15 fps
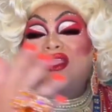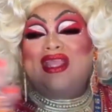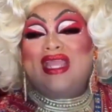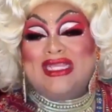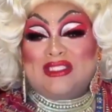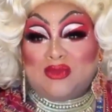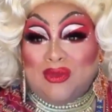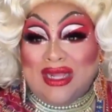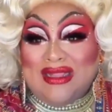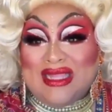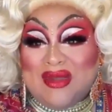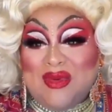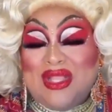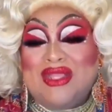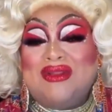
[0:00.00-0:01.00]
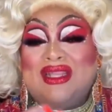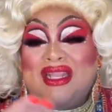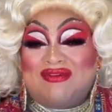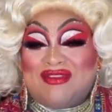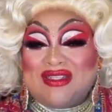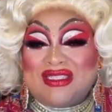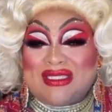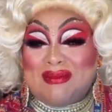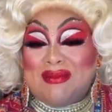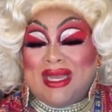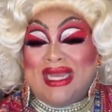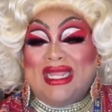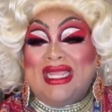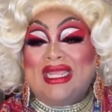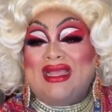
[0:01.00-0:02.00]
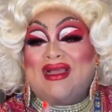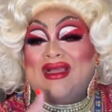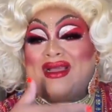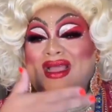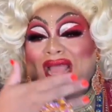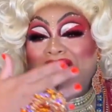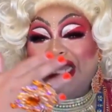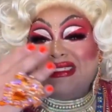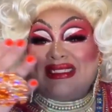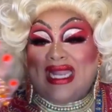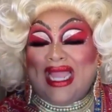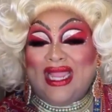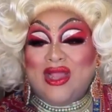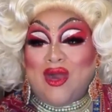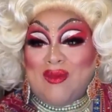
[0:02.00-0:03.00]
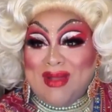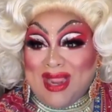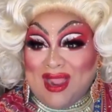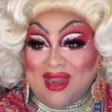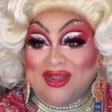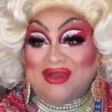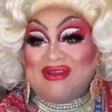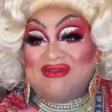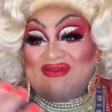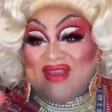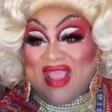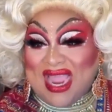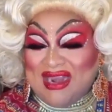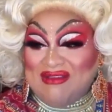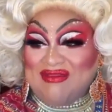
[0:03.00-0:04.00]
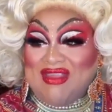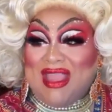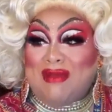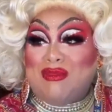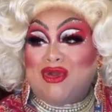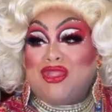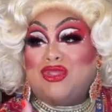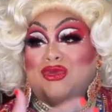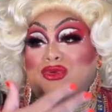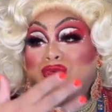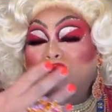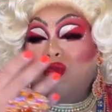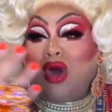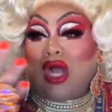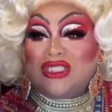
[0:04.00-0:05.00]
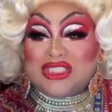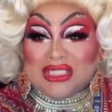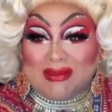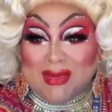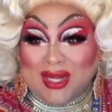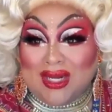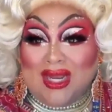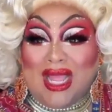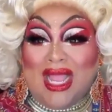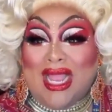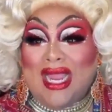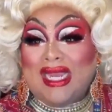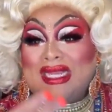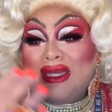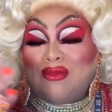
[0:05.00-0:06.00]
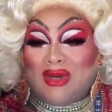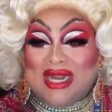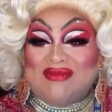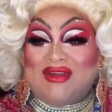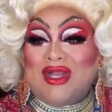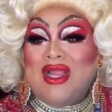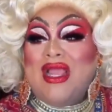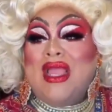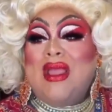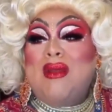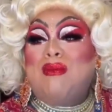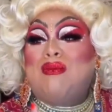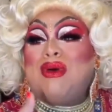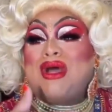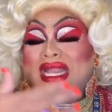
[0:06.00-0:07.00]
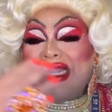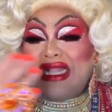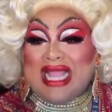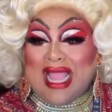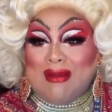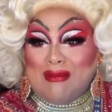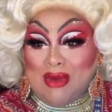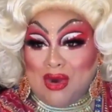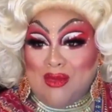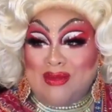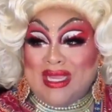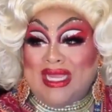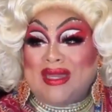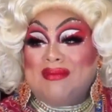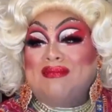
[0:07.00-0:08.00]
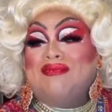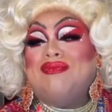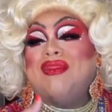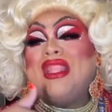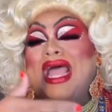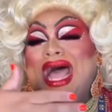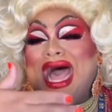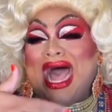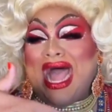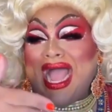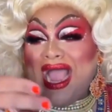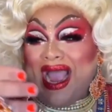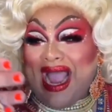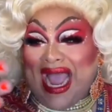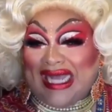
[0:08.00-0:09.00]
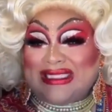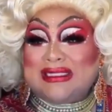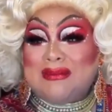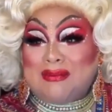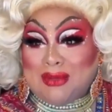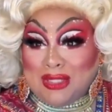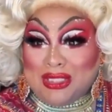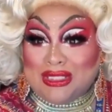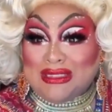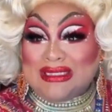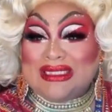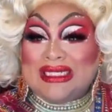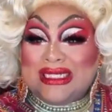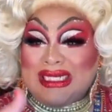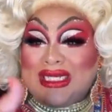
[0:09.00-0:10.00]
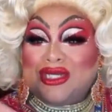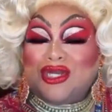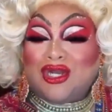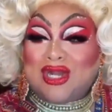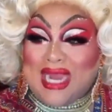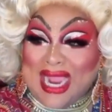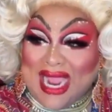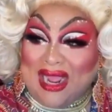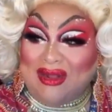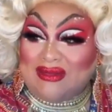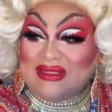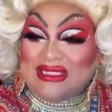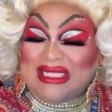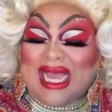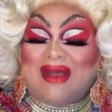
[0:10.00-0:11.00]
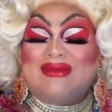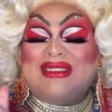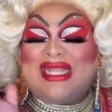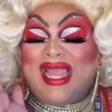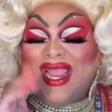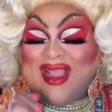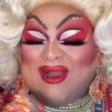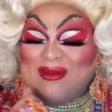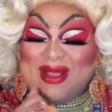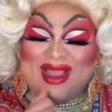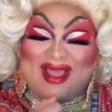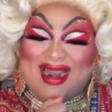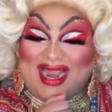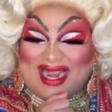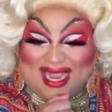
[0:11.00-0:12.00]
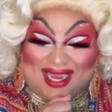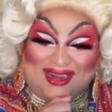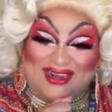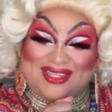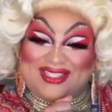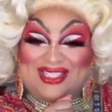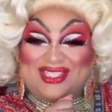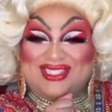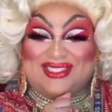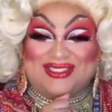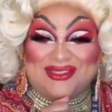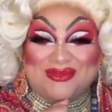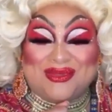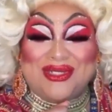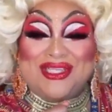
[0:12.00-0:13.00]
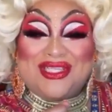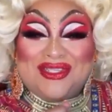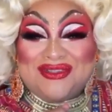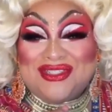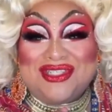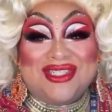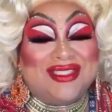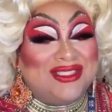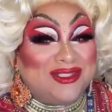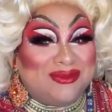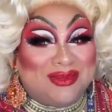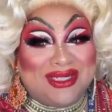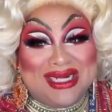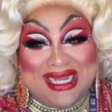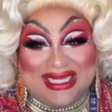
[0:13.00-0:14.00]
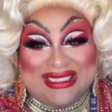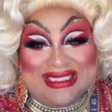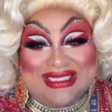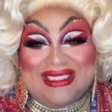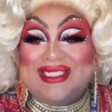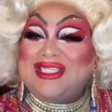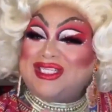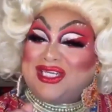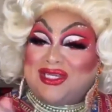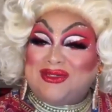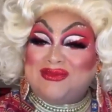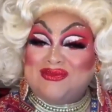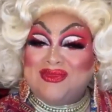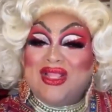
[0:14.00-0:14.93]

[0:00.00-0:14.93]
it's one thing when you live for somebody as like, oh my God, you're a fan of them or you watch them online and whatever. But in that moment, as a person in her house, I was like, oh my God, I like her. She's super cute. She's super nice. You know,